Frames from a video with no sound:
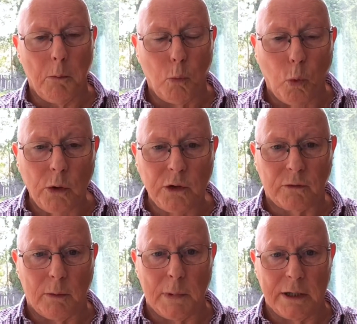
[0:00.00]

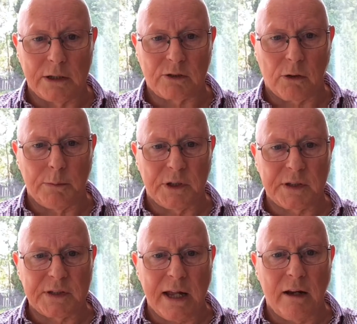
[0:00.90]
wonderful manuscript
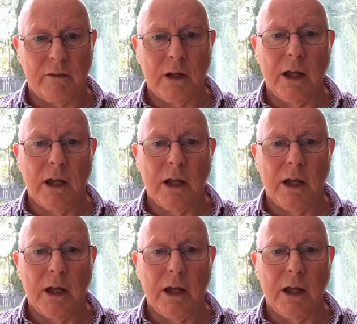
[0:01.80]
itself,